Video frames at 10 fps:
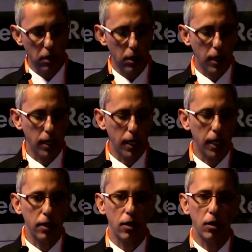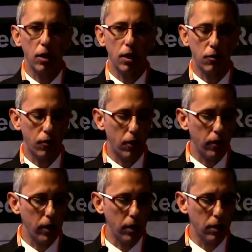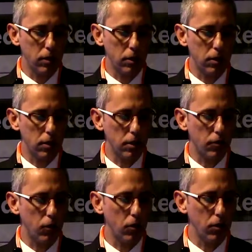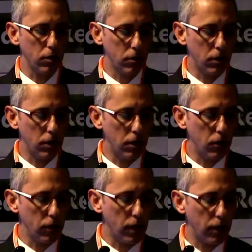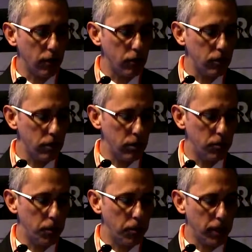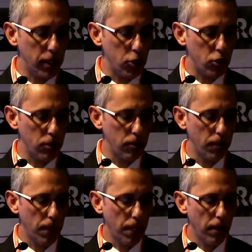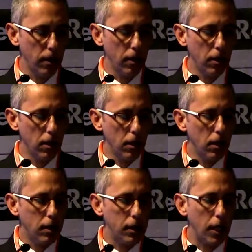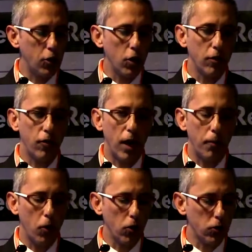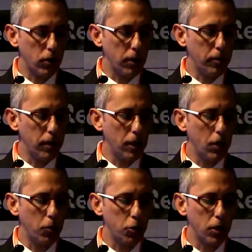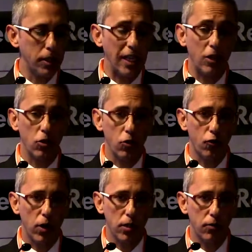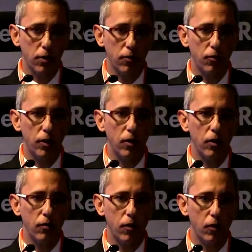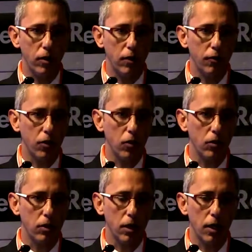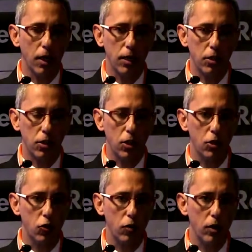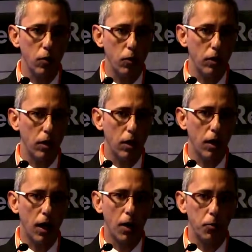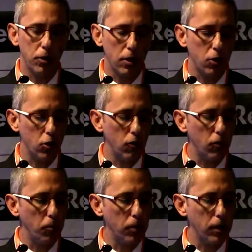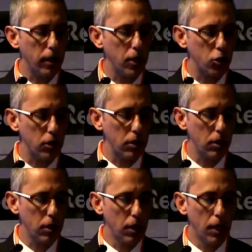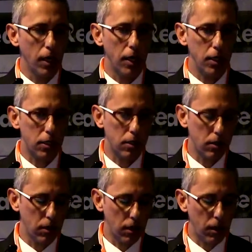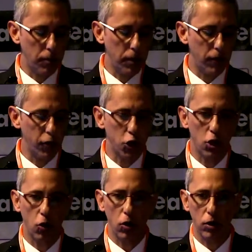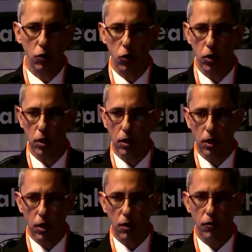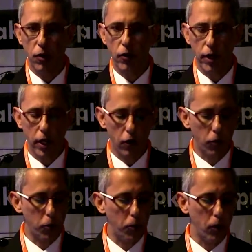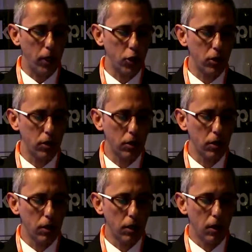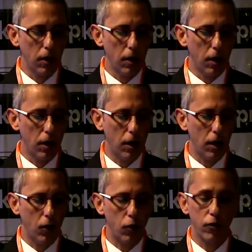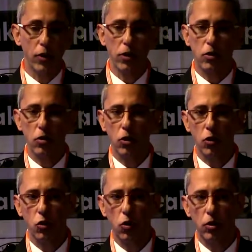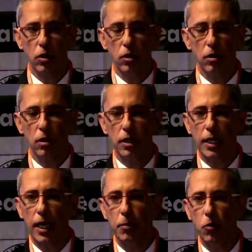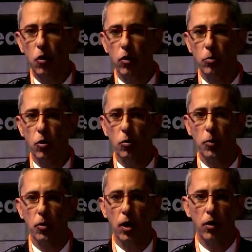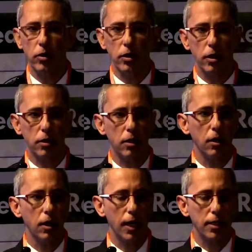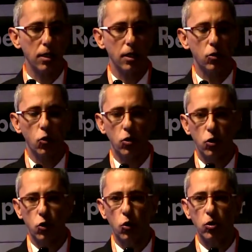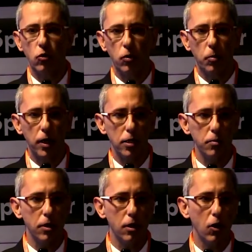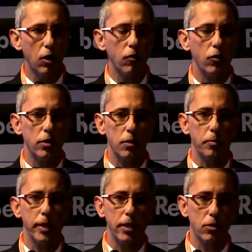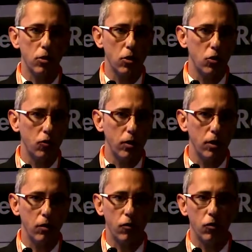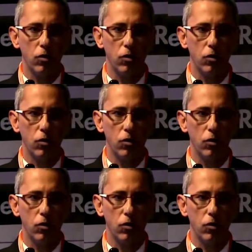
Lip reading: Again, they are not very successful on the other publication. Deltoid flap also can be an option. Tendon transfer, very, very difficult surgery with a high percentage of complication, and it's beneficial only to a very narrow population. Reverse total shoulder gain more and more popularity. That's actually a total shoulder replacement. However, it's a big surgery, and if you